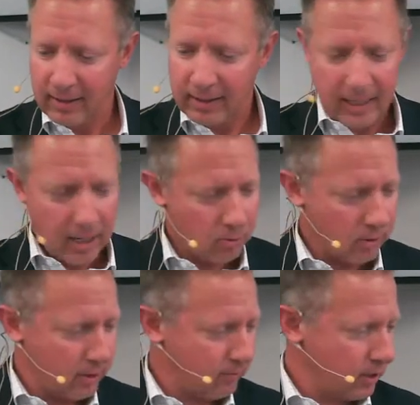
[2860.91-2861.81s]
They were
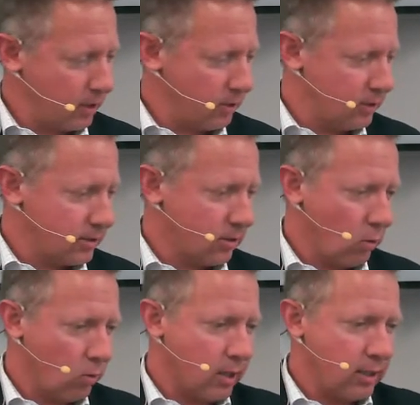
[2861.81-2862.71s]
living under this
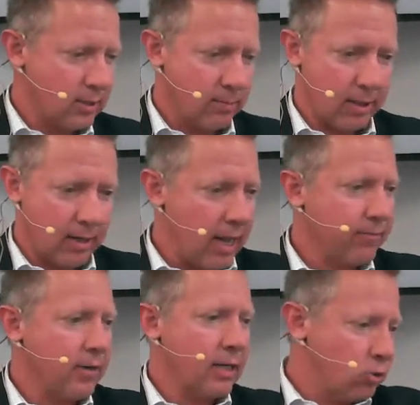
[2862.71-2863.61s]
whole concept that I've
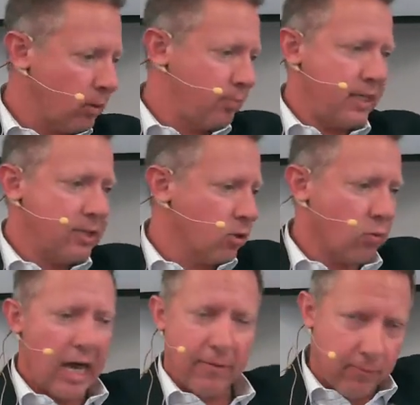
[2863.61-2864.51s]
got to appease a
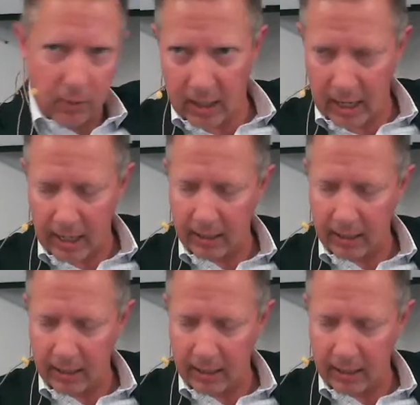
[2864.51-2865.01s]
wrathful God.